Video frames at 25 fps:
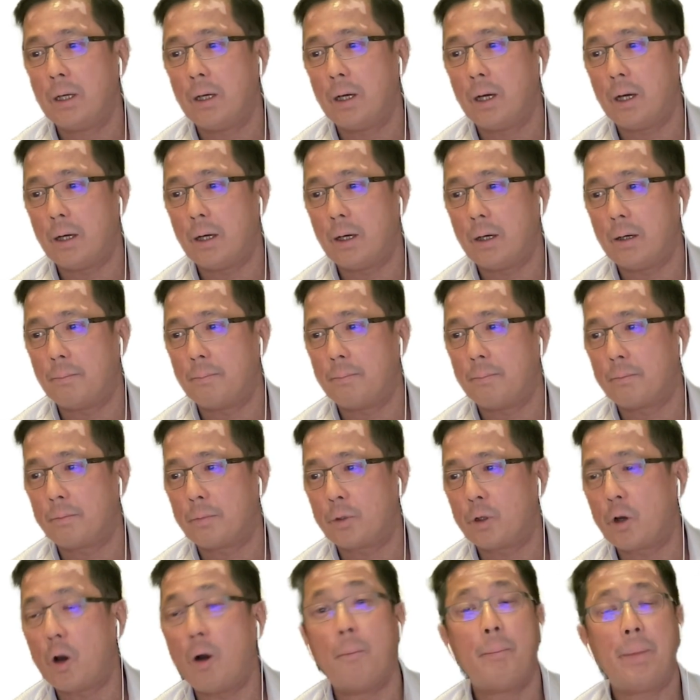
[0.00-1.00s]

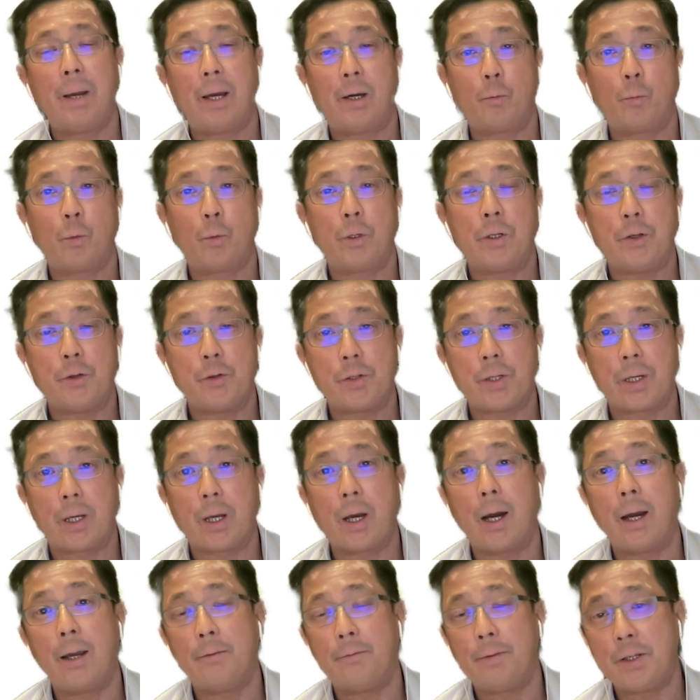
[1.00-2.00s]
compound we're using,
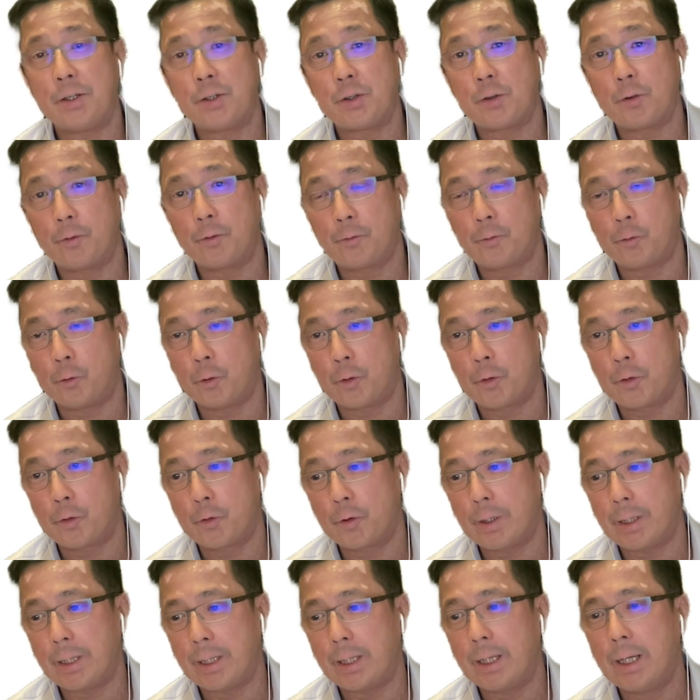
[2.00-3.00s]

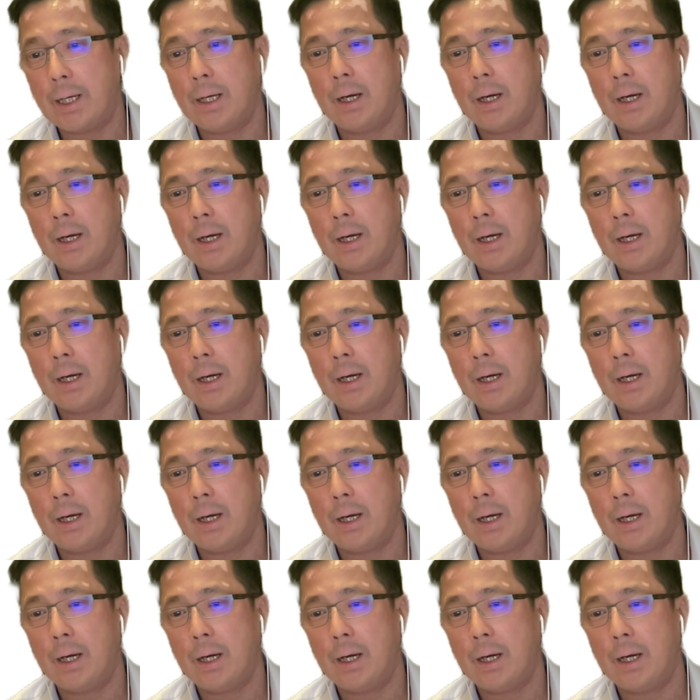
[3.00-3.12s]
INV-043.